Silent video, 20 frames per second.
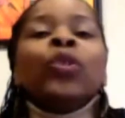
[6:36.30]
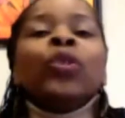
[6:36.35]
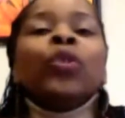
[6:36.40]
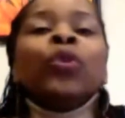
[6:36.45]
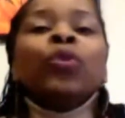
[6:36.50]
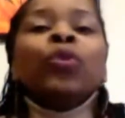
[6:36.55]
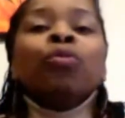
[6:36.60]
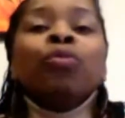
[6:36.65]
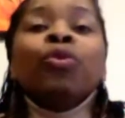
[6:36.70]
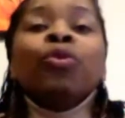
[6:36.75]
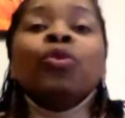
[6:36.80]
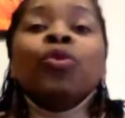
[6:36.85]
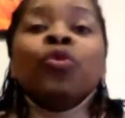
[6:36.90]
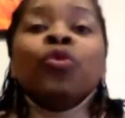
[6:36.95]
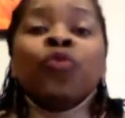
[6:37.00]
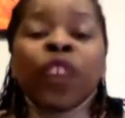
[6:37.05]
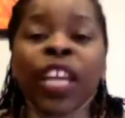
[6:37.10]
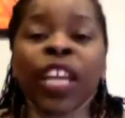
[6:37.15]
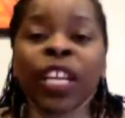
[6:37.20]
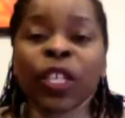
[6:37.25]
to
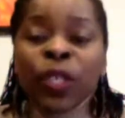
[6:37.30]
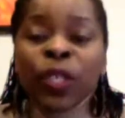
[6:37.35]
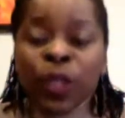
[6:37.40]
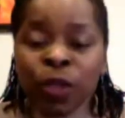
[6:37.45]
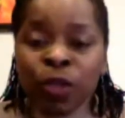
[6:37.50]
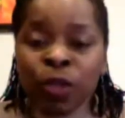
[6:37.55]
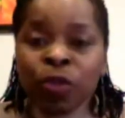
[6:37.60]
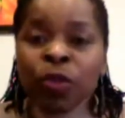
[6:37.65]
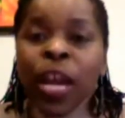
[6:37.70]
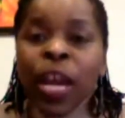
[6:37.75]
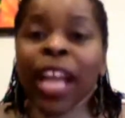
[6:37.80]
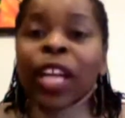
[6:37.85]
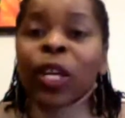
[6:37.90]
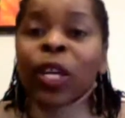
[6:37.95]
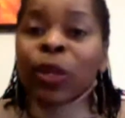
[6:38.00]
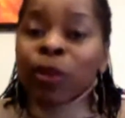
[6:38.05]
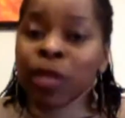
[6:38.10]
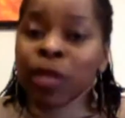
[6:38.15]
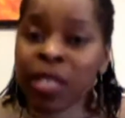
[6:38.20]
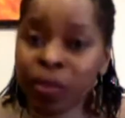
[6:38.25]
move into
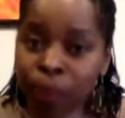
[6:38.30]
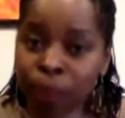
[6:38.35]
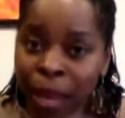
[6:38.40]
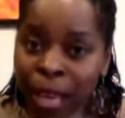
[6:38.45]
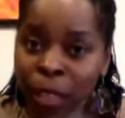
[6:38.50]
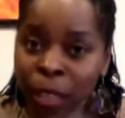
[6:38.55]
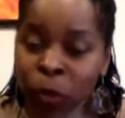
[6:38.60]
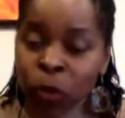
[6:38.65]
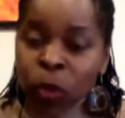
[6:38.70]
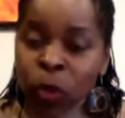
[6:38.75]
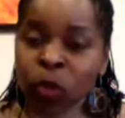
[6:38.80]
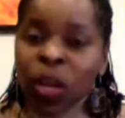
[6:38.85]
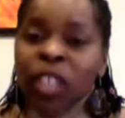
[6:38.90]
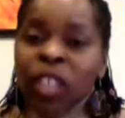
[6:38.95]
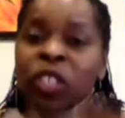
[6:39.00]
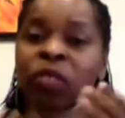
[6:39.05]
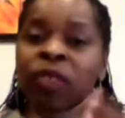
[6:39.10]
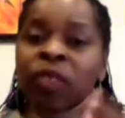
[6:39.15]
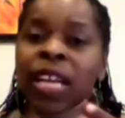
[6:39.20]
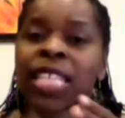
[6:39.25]
a new space. We're
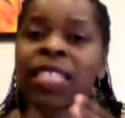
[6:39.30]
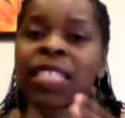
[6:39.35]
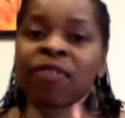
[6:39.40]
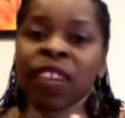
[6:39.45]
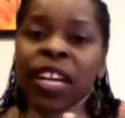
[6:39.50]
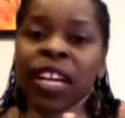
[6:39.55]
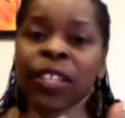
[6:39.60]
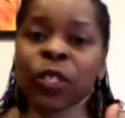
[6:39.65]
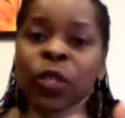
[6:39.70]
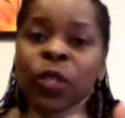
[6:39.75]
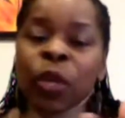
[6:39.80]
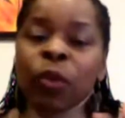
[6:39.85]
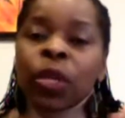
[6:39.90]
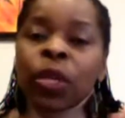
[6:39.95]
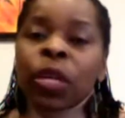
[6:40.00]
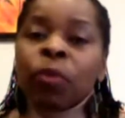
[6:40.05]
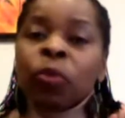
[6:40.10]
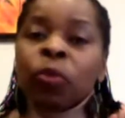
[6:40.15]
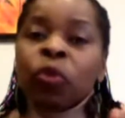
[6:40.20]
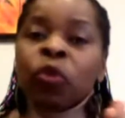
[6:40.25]
trying to raise funds so
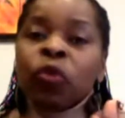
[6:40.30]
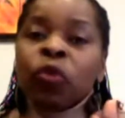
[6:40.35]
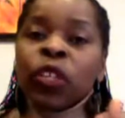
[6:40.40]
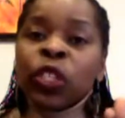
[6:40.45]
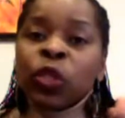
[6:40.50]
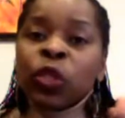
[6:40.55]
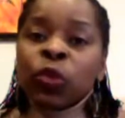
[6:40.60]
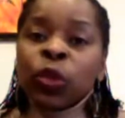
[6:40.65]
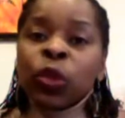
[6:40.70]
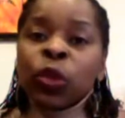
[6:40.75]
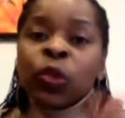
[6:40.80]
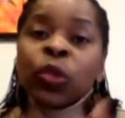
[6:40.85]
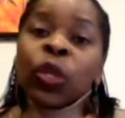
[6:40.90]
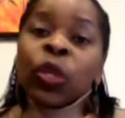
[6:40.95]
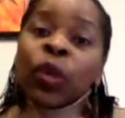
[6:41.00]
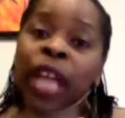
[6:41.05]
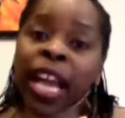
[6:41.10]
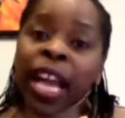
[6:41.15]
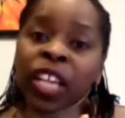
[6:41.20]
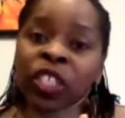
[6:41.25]
that we can move into a
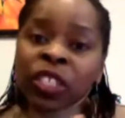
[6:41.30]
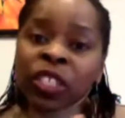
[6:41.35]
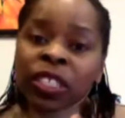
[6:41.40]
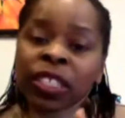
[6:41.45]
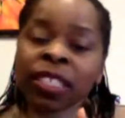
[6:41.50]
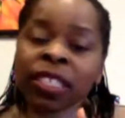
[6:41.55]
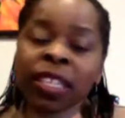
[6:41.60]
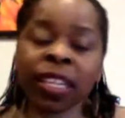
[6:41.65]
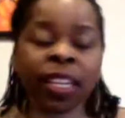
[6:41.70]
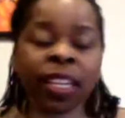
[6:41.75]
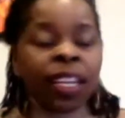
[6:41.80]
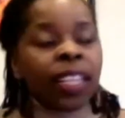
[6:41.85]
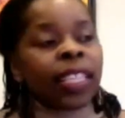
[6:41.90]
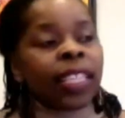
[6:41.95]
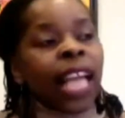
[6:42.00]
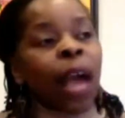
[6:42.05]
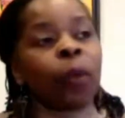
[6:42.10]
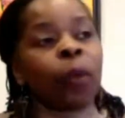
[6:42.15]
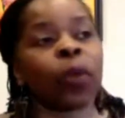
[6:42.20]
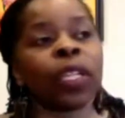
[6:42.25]
new location
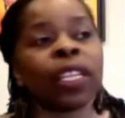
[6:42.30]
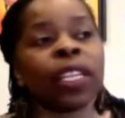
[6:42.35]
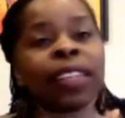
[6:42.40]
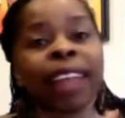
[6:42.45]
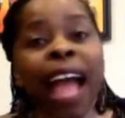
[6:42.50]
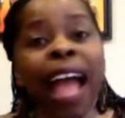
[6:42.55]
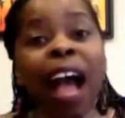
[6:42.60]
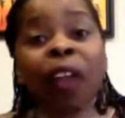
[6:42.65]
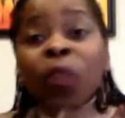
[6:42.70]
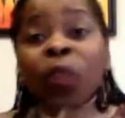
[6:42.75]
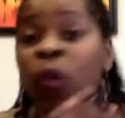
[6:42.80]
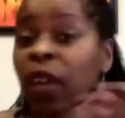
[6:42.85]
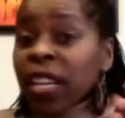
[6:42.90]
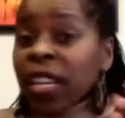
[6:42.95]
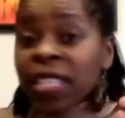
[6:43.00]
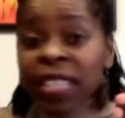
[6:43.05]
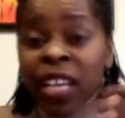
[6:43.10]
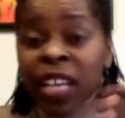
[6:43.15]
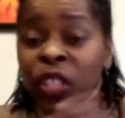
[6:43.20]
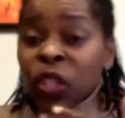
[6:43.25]
that will allow
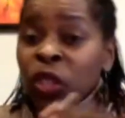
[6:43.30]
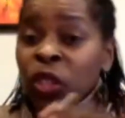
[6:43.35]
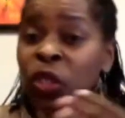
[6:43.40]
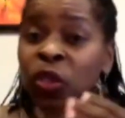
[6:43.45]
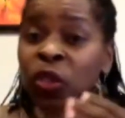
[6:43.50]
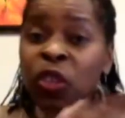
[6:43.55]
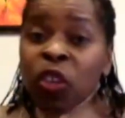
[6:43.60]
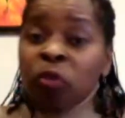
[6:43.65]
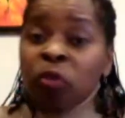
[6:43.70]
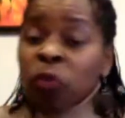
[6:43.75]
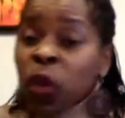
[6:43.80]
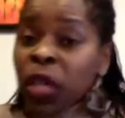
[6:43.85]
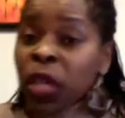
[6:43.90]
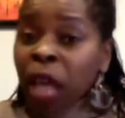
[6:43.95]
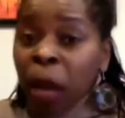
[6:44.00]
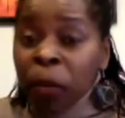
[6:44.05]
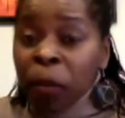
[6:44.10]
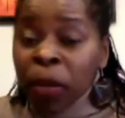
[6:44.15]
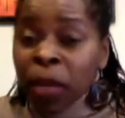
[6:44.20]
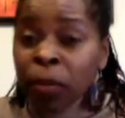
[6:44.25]
the organization to serve
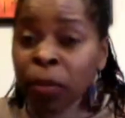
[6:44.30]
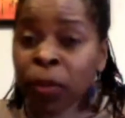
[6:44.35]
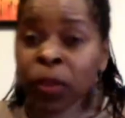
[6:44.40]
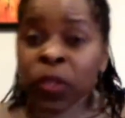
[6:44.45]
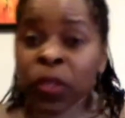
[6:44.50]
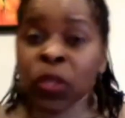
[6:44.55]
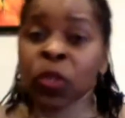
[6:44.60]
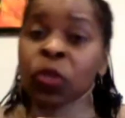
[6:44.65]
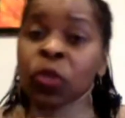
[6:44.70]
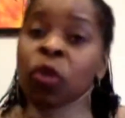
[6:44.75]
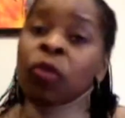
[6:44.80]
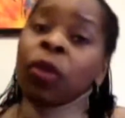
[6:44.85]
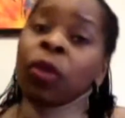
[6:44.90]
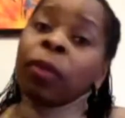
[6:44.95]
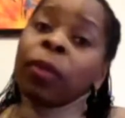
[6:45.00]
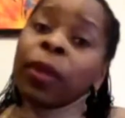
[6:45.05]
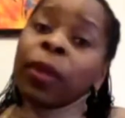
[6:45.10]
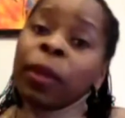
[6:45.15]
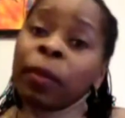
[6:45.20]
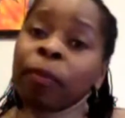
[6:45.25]
more young people, to
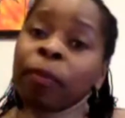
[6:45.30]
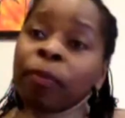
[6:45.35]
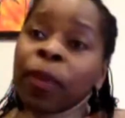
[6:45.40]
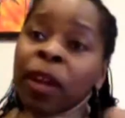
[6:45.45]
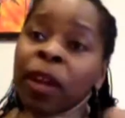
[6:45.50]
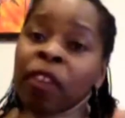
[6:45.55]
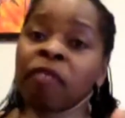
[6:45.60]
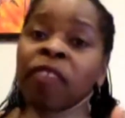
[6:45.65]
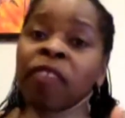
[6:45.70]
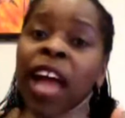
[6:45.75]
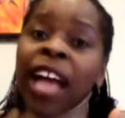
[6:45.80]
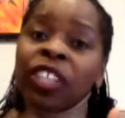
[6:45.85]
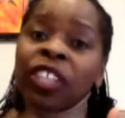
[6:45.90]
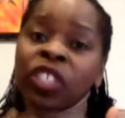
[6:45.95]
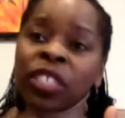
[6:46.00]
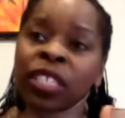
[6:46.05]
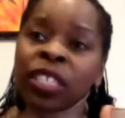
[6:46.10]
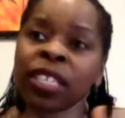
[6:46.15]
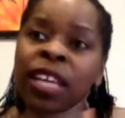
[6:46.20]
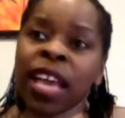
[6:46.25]
serve them in a better
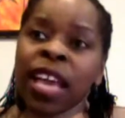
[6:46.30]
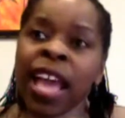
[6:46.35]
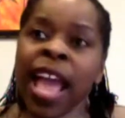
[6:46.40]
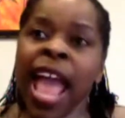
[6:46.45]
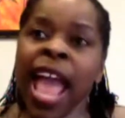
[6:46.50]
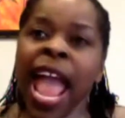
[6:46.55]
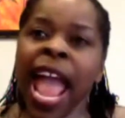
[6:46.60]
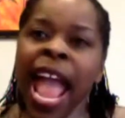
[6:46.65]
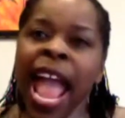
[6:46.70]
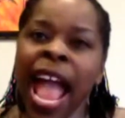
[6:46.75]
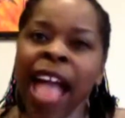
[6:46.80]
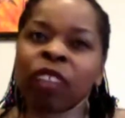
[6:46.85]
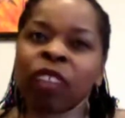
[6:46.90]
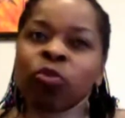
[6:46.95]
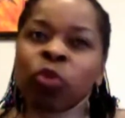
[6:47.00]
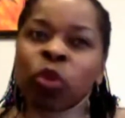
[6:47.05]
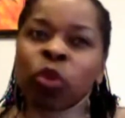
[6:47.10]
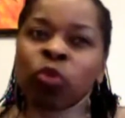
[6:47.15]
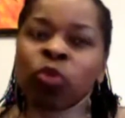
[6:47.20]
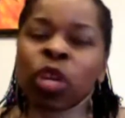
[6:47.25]
fashion,
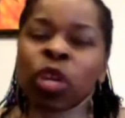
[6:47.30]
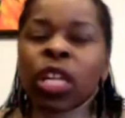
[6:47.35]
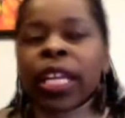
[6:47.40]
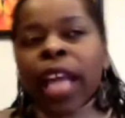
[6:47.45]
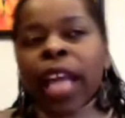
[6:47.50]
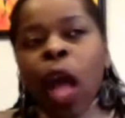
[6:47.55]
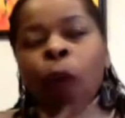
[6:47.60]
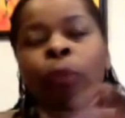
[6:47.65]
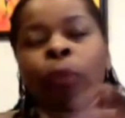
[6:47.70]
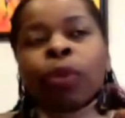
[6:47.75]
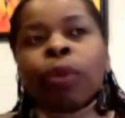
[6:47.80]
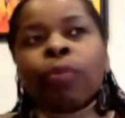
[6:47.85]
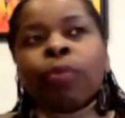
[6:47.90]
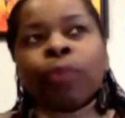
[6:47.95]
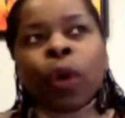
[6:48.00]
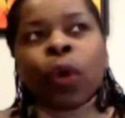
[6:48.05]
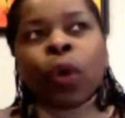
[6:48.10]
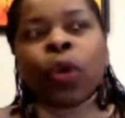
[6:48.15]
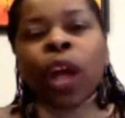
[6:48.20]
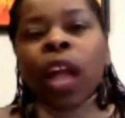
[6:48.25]
and will really help
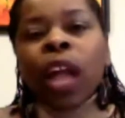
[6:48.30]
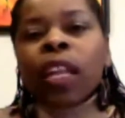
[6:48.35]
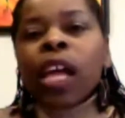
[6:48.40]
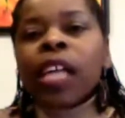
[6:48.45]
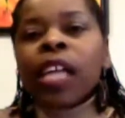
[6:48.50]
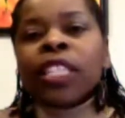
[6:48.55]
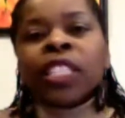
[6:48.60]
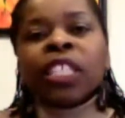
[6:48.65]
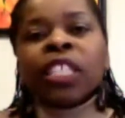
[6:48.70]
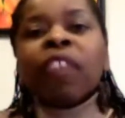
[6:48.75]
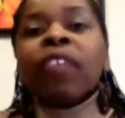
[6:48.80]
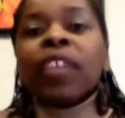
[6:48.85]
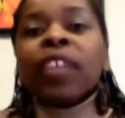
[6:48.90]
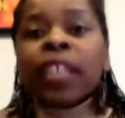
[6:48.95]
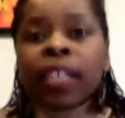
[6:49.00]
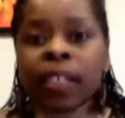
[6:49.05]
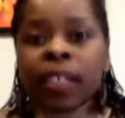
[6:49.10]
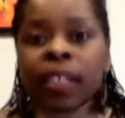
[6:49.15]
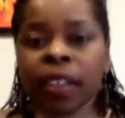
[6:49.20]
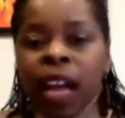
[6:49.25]
promote our
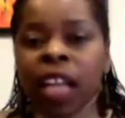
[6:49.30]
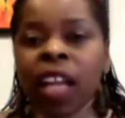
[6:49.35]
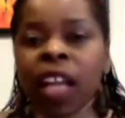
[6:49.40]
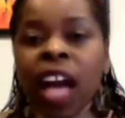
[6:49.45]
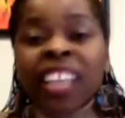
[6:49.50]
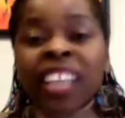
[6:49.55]
sustainability